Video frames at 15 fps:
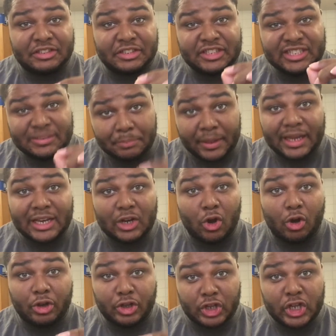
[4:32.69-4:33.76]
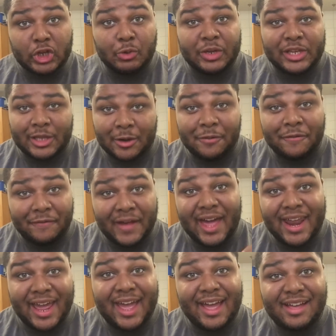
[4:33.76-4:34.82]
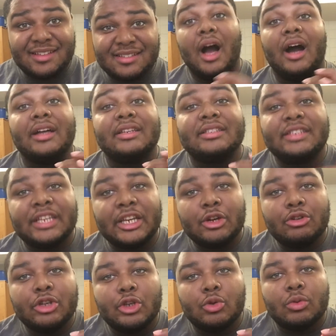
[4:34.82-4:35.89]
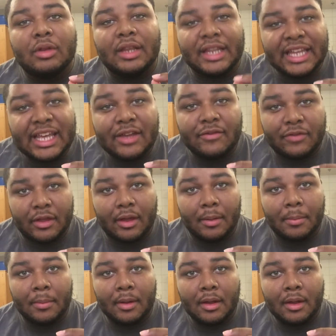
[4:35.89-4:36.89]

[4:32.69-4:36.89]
to spend on you and your fat ass until you leave them